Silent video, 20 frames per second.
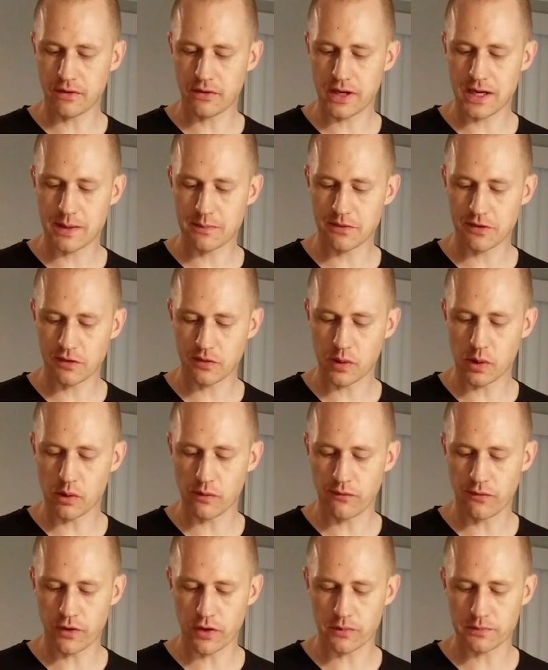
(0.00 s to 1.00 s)
grams of
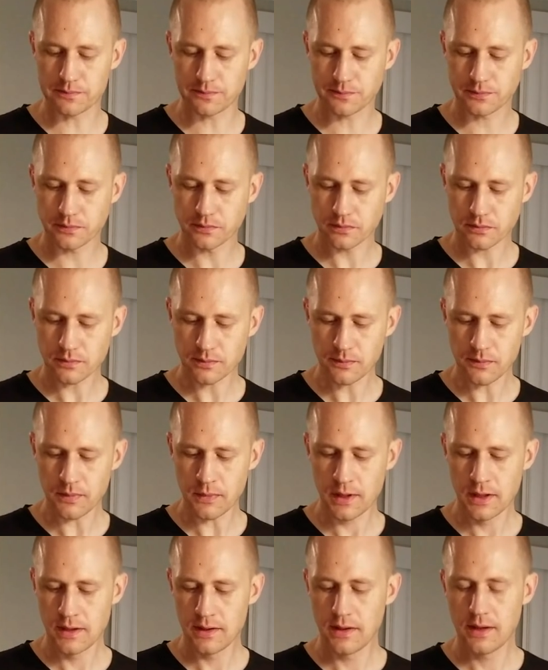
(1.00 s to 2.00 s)
Go-Ferm.
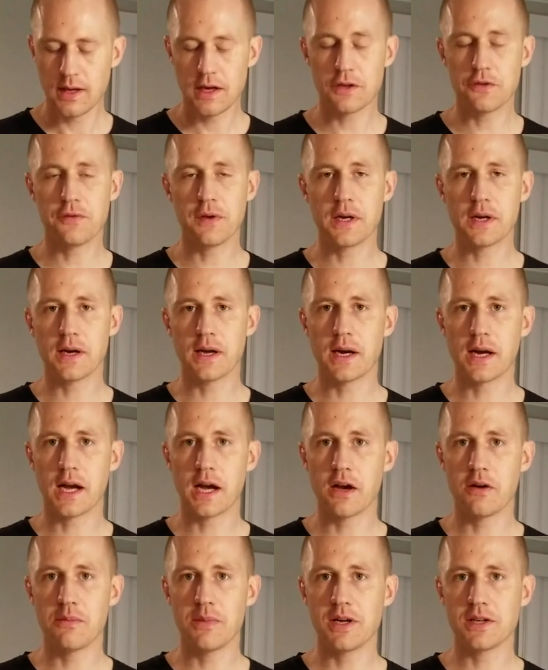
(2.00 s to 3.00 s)
And to figure out
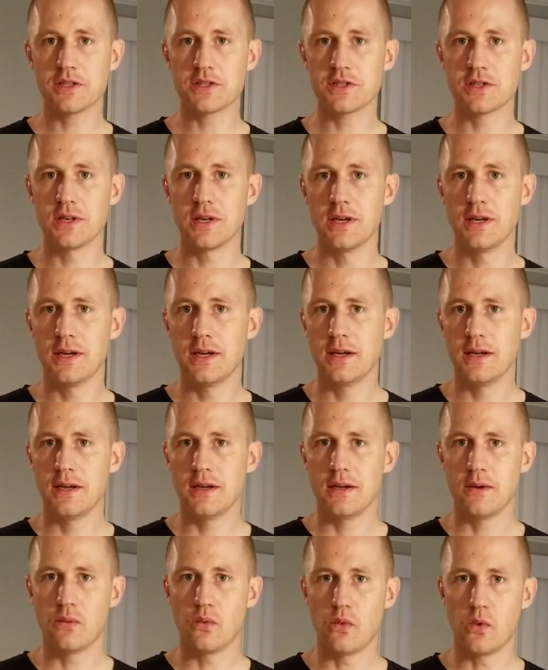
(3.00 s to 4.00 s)
how much
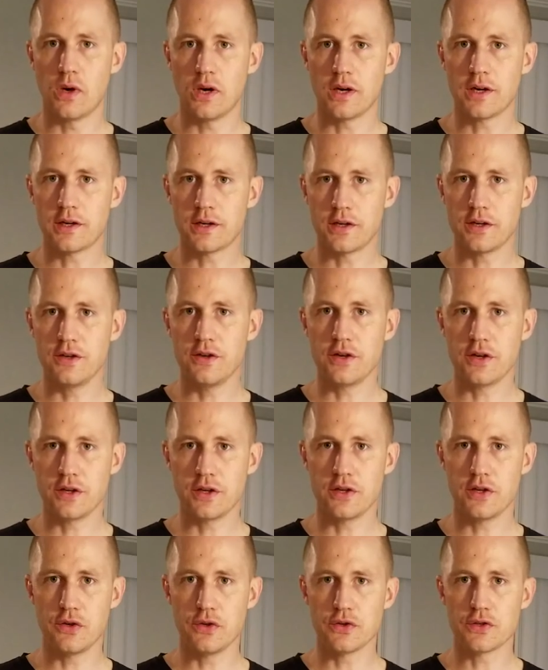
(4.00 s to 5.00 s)
water you're
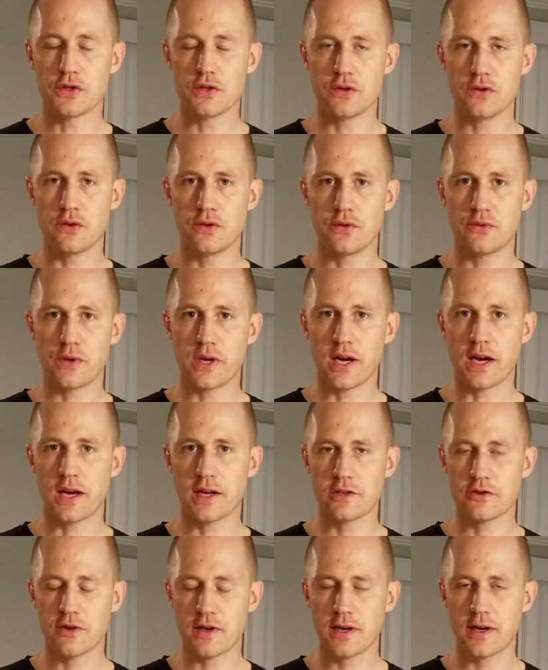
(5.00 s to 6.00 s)
gonna use to
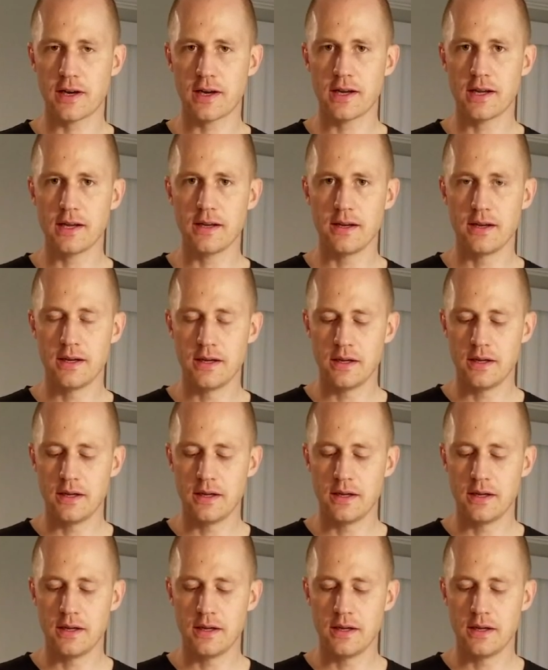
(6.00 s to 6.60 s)
rehydrate it in,